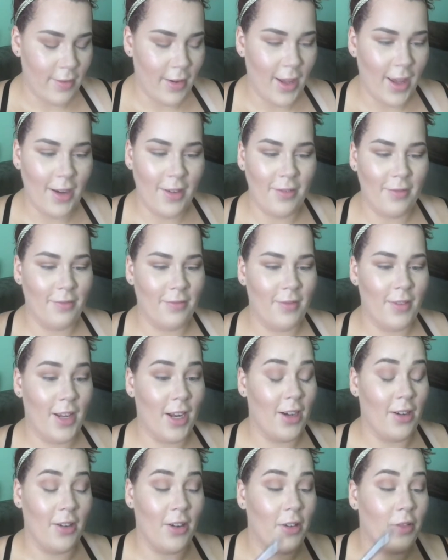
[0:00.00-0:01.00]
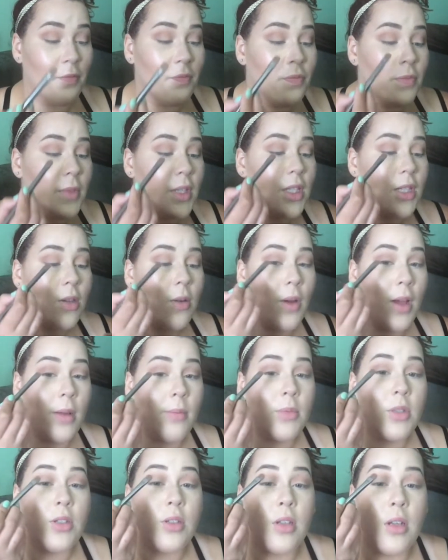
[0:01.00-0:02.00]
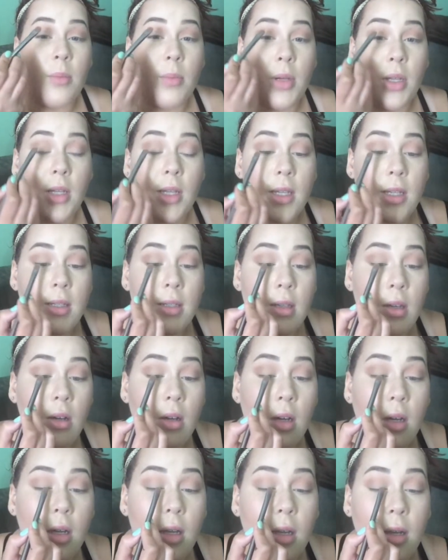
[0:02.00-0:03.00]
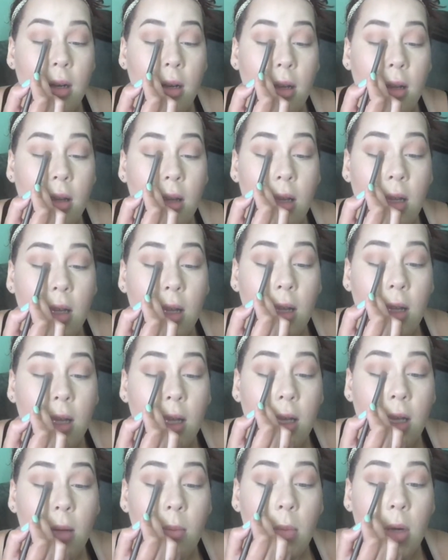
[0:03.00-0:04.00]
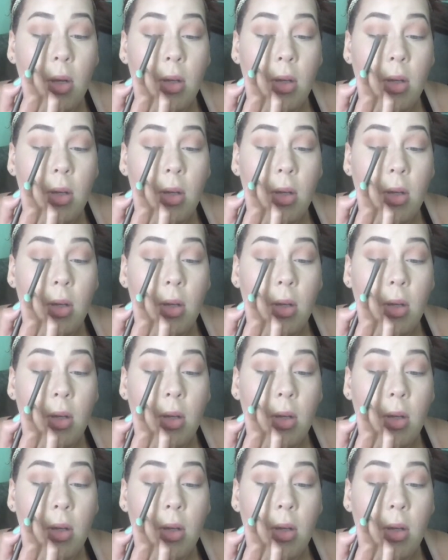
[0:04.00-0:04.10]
I don't know. So I'm just going to put this on the lid,